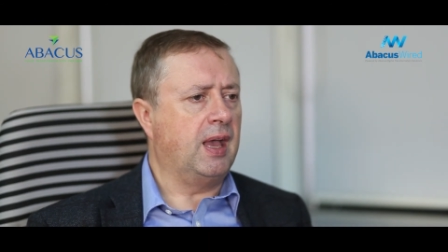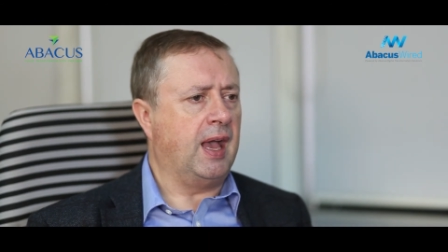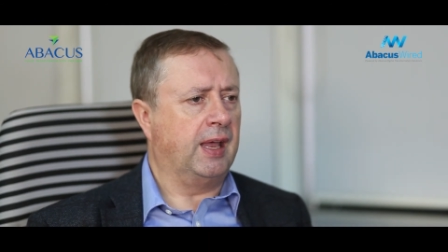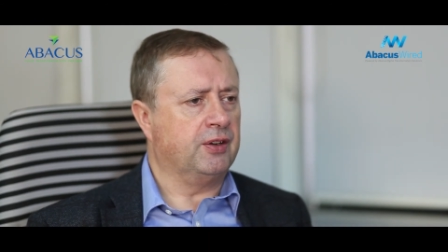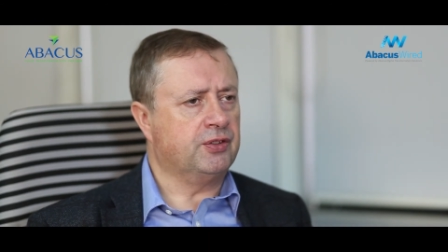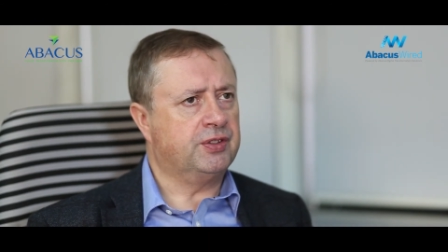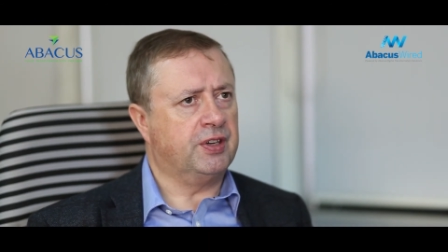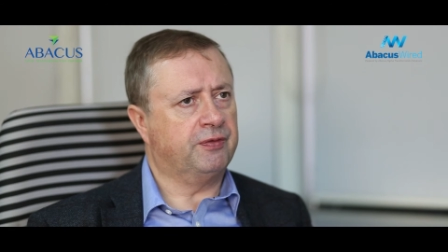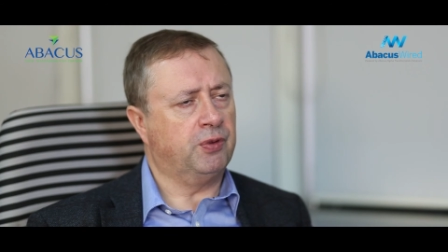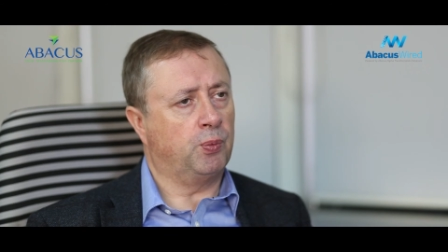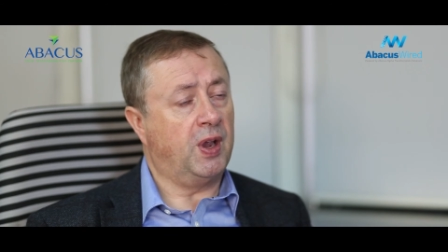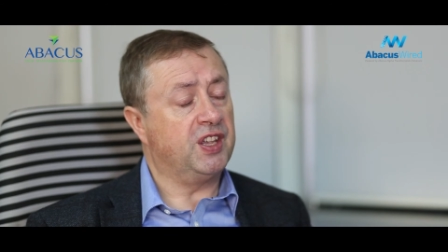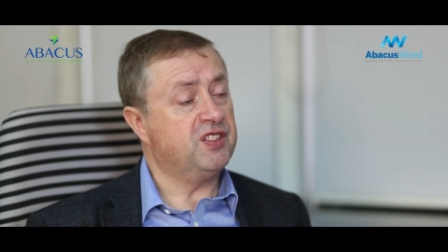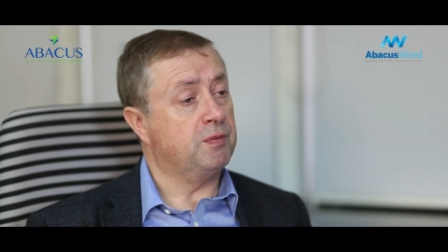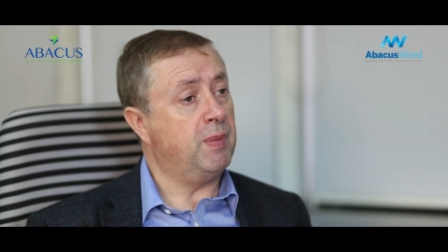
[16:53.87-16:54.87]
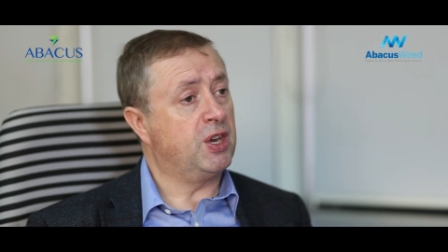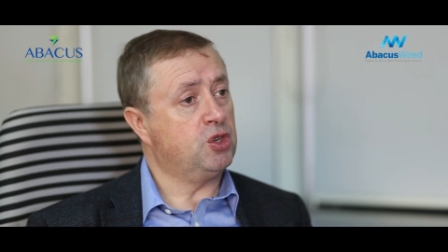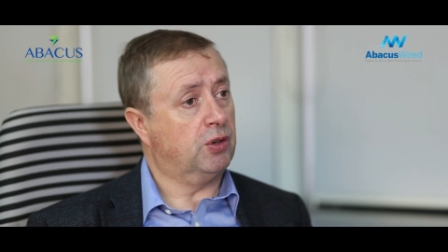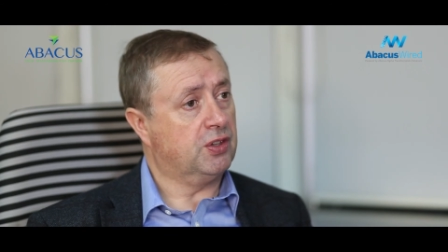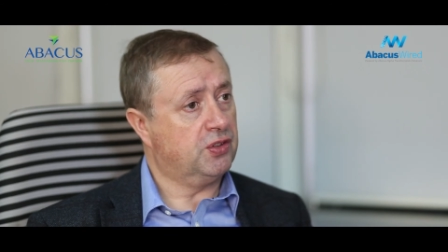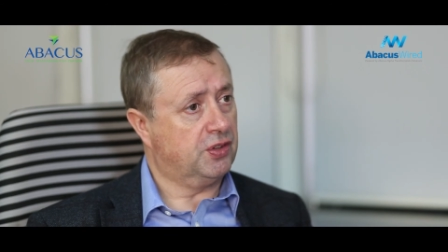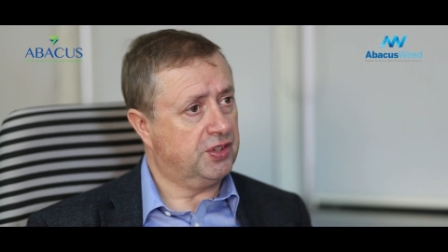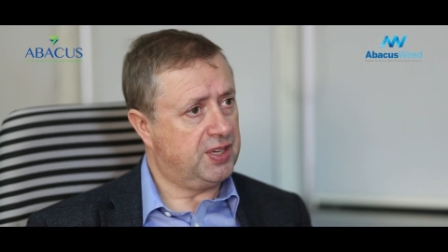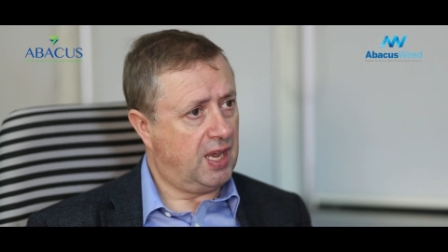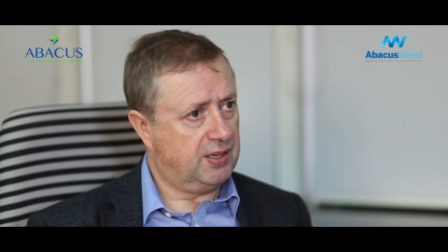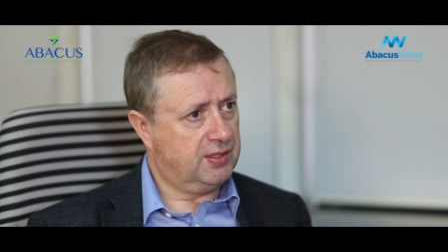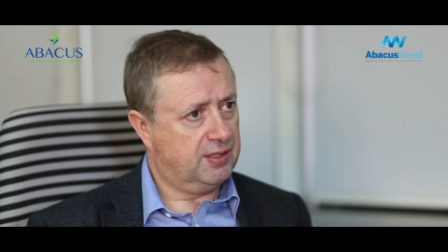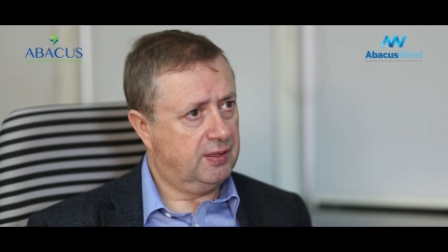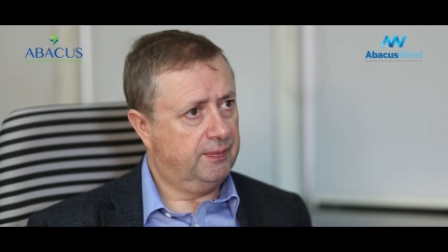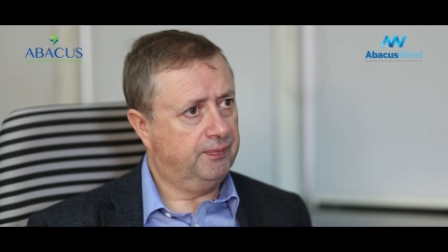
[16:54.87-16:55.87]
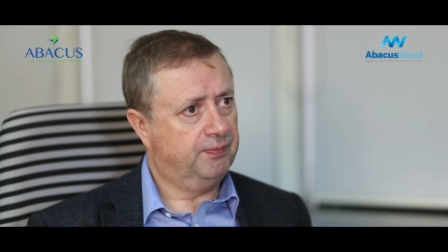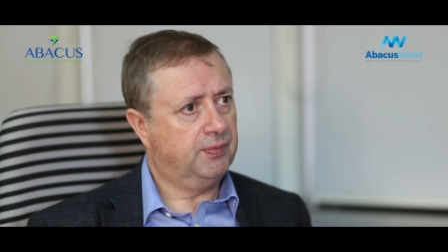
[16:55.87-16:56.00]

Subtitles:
and different ways of measuring success.